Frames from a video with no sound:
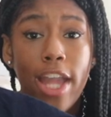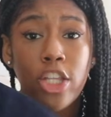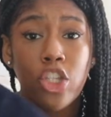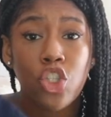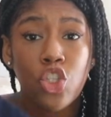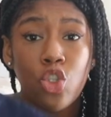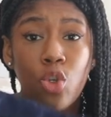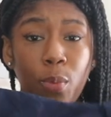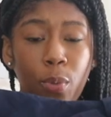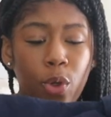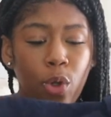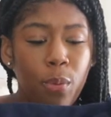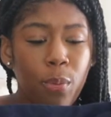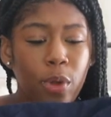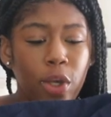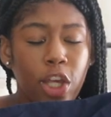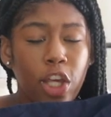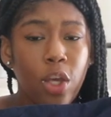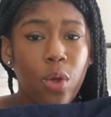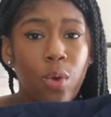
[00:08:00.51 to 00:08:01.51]
It's super
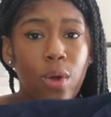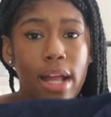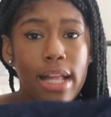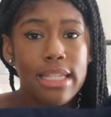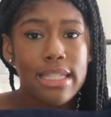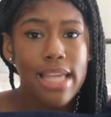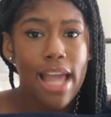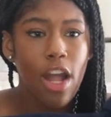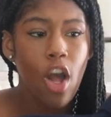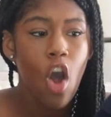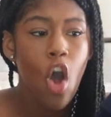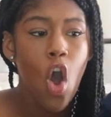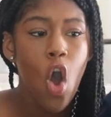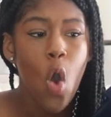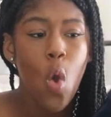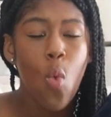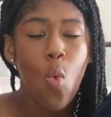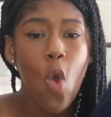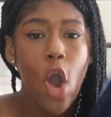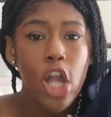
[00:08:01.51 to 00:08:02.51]
duper cute. It's like
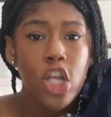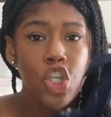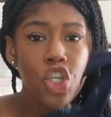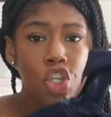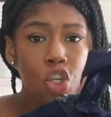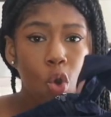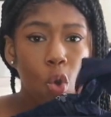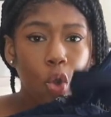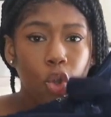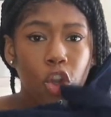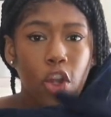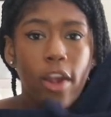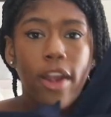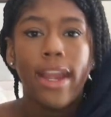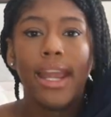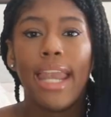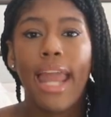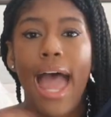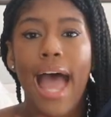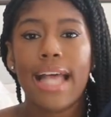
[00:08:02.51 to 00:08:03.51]
one shoulder
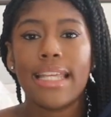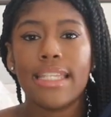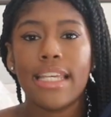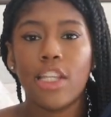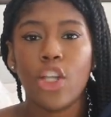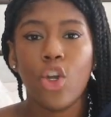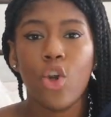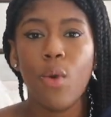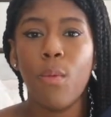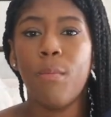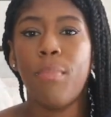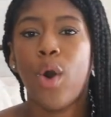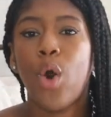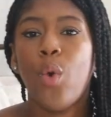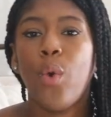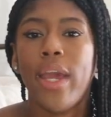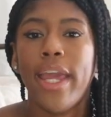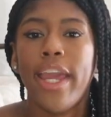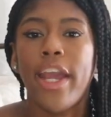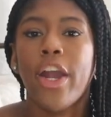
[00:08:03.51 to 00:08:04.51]
and has a little
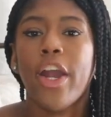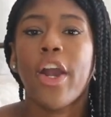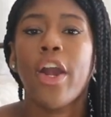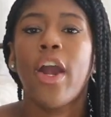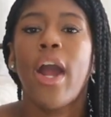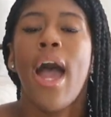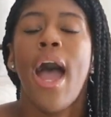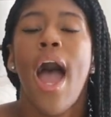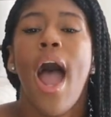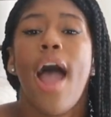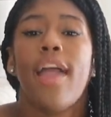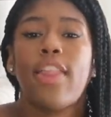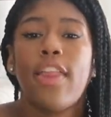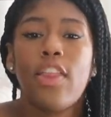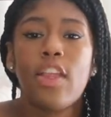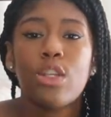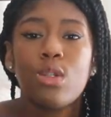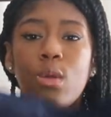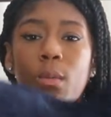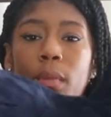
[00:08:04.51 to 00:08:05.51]
bow here. I
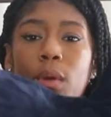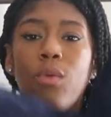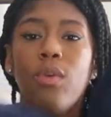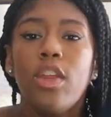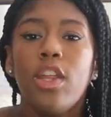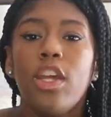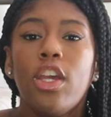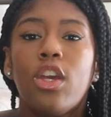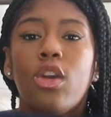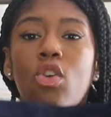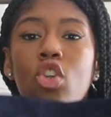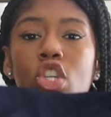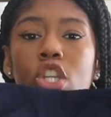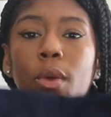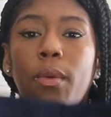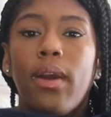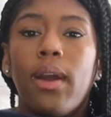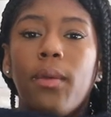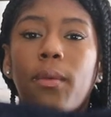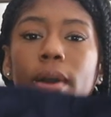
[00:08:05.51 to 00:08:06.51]
thought this would be really cute
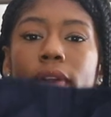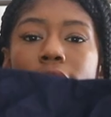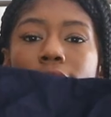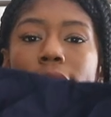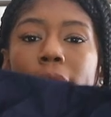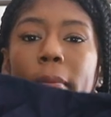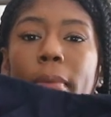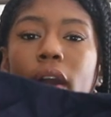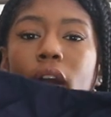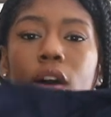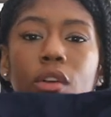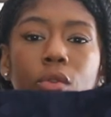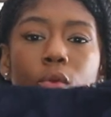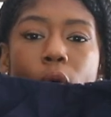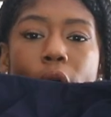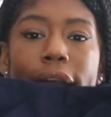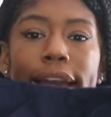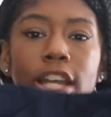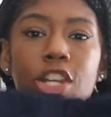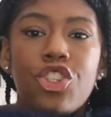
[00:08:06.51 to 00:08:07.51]
to wear with a pair
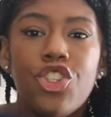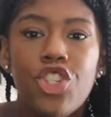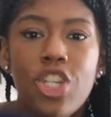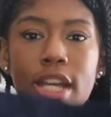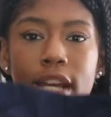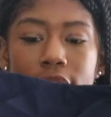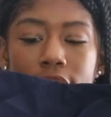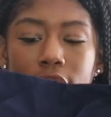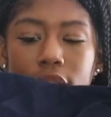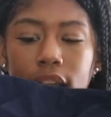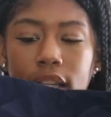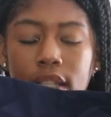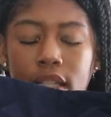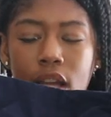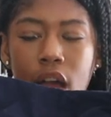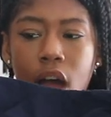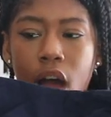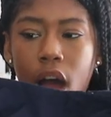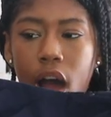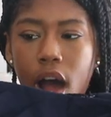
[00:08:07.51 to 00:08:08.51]
of white jeans
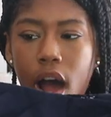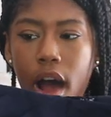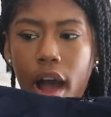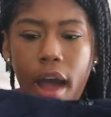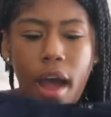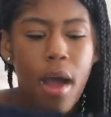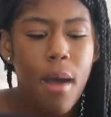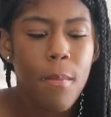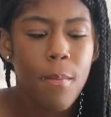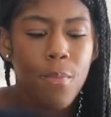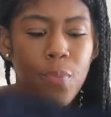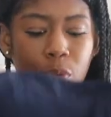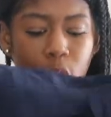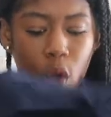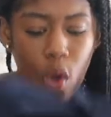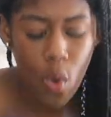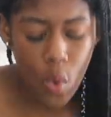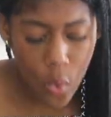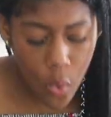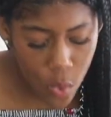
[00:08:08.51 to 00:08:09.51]
um
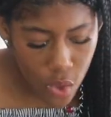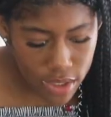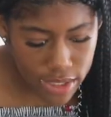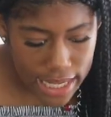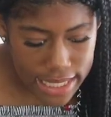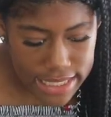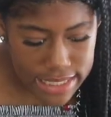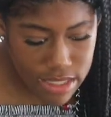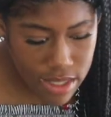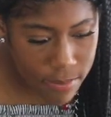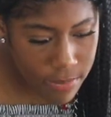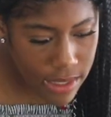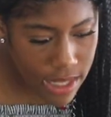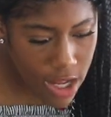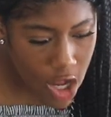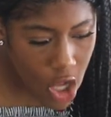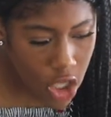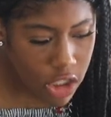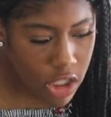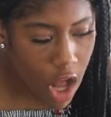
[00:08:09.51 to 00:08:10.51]
or like
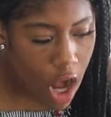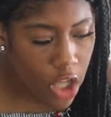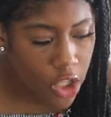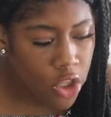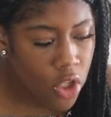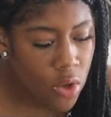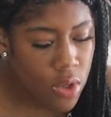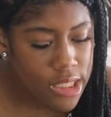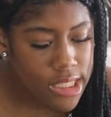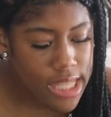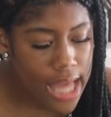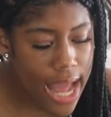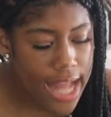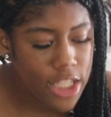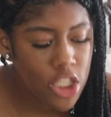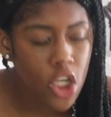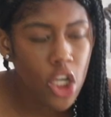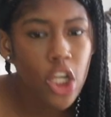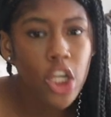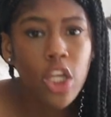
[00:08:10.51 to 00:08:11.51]
something along those
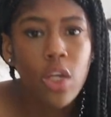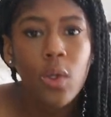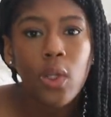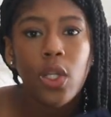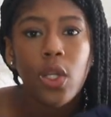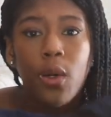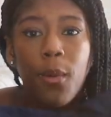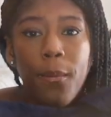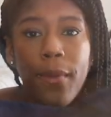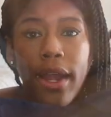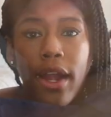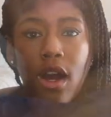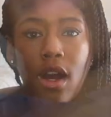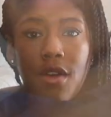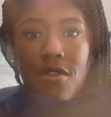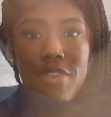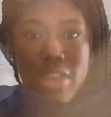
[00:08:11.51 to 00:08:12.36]
lines, and a cute little pair of